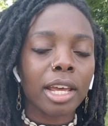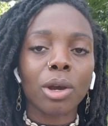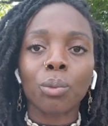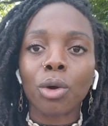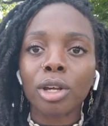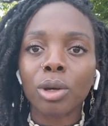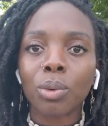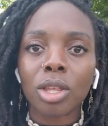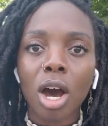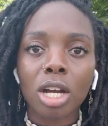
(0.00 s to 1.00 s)
and working
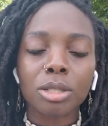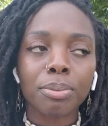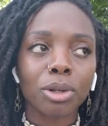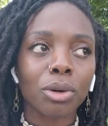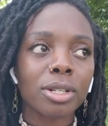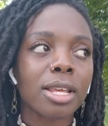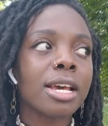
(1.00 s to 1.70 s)
with entrepreneurs,